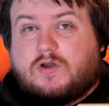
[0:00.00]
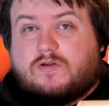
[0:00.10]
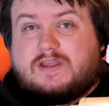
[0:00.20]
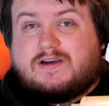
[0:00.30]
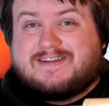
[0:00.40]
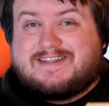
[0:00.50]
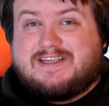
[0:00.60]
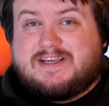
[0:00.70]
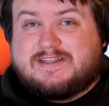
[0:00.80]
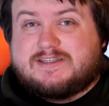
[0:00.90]
on the
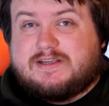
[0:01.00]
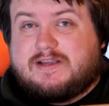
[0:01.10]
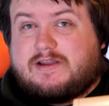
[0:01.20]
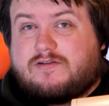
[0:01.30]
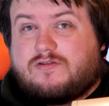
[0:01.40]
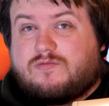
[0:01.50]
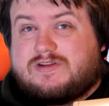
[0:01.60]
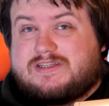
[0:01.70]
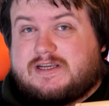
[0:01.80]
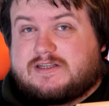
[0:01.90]
R6 and on the
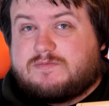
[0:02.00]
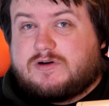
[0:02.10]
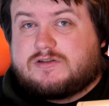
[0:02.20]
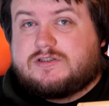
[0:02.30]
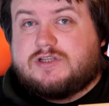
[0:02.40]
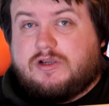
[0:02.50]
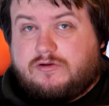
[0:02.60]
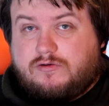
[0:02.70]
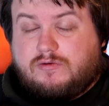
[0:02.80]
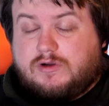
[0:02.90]
1DX Mark
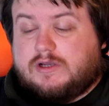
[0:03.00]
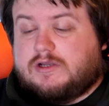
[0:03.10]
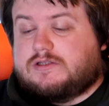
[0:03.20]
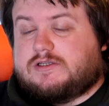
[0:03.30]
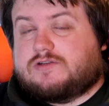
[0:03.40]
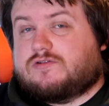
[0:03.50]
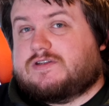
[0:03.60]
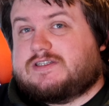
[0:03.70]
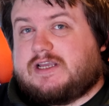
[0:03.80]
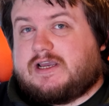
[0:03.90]
II, so you can
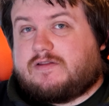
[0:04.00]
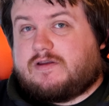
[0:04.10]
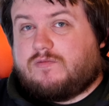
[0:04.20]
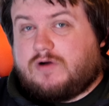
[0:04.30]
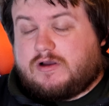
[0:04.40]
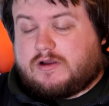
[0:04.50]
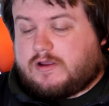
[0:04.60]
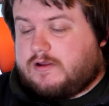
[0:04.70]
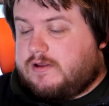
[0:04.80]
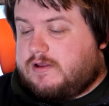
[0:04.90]
kind of see how they
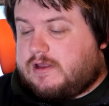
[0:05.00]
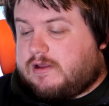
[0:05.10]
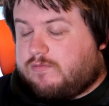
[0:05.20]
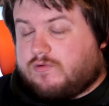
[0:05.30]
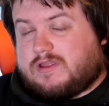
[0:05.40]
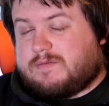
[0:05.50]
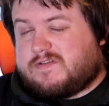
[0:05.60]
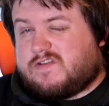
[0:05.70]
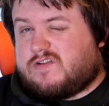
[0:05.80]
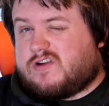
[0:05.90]
work and what the
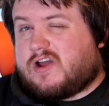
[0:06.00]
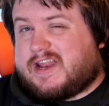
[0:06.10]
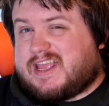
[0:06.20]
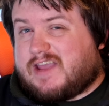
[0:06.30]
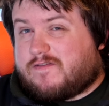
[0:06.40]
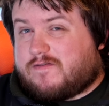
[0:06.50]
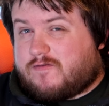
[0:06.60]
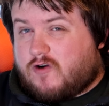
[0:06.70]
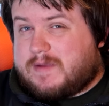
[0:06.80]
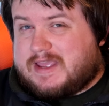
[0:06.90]
images you can kind of get
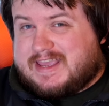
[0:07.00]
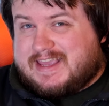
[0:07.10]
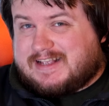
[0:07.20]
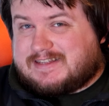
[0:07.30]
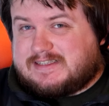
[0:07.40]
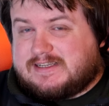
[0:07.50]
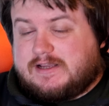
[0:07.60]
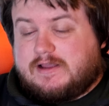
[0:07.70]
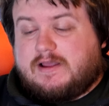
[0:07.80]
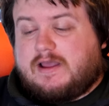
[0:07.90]
from it is.
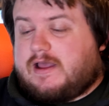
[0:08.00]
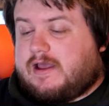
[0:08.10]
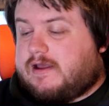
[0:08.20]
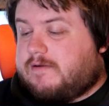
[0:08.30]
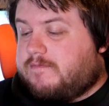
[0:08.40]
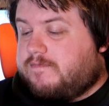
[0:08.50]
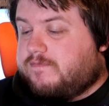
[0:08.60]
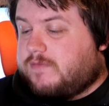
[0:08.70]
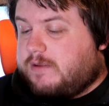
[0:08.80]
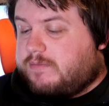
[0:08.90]

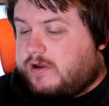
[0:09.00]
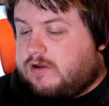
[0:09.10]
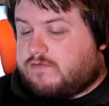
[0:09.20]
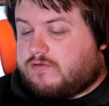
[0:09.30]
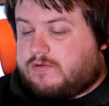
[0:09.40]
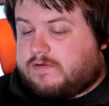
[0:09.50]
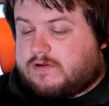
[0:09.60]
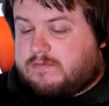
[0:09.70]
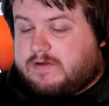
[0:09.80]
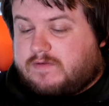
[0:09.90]
But overall it's
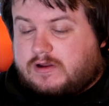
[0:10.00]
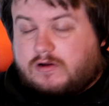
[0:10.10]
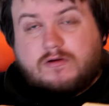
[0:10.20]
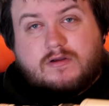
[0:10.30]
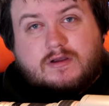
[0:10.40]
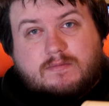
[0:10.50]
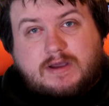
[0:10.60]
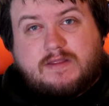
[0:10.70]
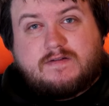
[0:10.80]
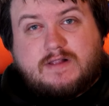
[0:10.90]
going to be a video
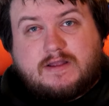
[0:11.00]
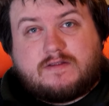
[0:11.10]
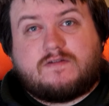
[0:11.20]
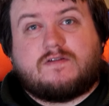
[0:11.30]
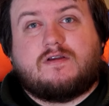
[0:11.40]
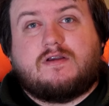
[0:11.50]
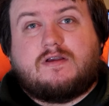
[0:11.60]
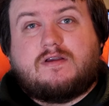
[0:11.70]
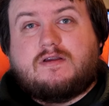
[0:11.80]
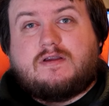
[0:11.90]
about this lens
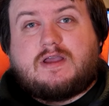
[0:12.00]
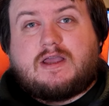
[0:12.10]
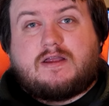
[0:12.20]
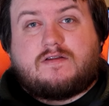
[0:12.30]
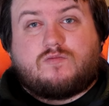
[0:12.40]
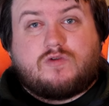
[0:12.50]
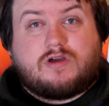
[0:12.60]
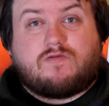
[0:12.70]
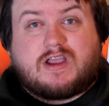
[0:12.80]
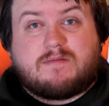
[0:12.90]
and would
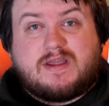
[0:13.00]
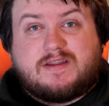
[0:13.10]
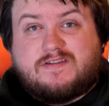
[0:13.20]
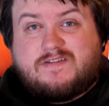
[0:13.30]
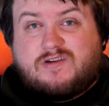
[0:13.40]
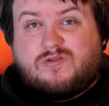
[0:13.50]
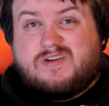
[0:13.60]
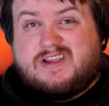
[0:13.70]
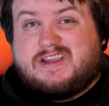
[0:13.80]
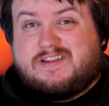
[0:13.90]
I recommend it
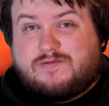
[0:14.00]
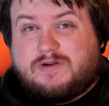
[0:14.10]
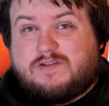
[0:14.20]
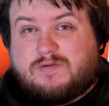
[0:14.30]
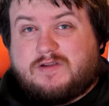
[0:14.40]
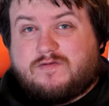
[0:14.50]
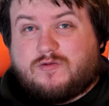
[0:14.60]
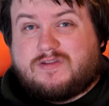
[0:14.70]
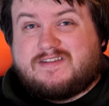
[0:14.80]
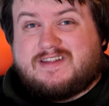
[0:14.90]
still in
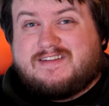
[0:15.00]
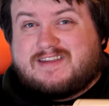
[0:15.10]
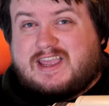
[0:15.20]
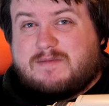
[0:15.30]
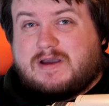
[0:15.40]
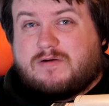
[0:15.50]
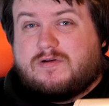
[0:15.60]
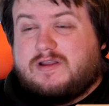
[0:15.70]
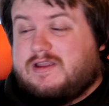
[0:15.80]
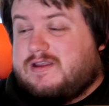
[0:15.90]
2024. This lens came
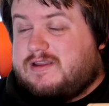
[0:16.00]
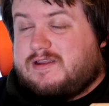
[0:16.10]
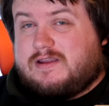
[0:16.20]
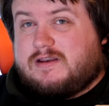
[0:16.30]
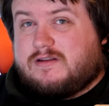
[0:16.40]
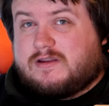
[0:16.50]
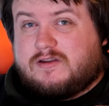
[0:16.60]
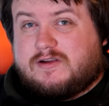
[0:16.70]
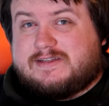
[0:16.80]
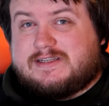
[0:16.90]
out in like
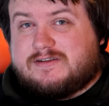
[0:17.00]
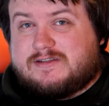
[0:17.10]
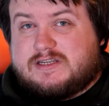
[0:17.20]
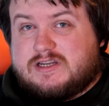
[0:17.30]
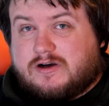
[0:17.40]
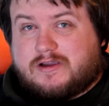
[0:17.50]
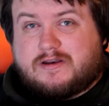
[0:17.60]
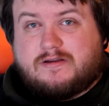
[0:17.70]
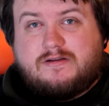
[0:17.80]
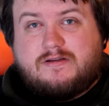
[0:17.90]

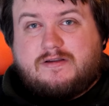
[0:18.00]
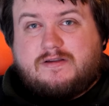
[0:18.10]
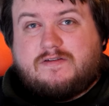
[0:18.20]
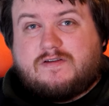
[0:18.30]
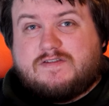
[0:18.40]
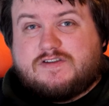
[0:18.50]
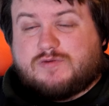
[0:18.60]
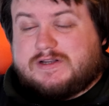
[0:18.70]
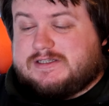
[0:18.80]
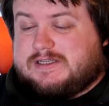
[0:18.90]
1999, so over
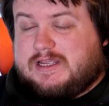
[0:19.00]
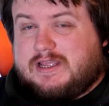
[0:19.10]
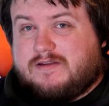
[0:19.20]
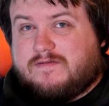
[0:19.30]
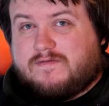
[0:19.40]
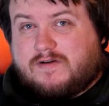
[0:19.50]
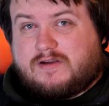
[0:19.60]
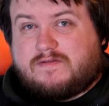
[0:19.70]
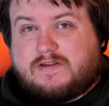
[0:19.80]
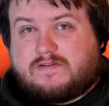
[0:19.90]

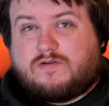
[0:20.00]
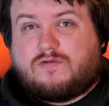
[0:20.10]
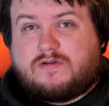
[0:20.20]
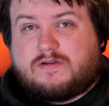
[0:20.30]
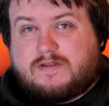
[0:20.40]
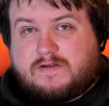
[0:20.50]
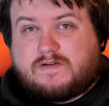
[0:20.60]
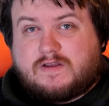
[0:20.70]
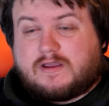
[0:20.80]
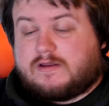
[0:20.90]
25 years old
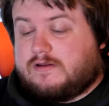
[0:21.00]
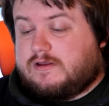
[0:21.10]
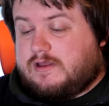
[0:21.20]
this year,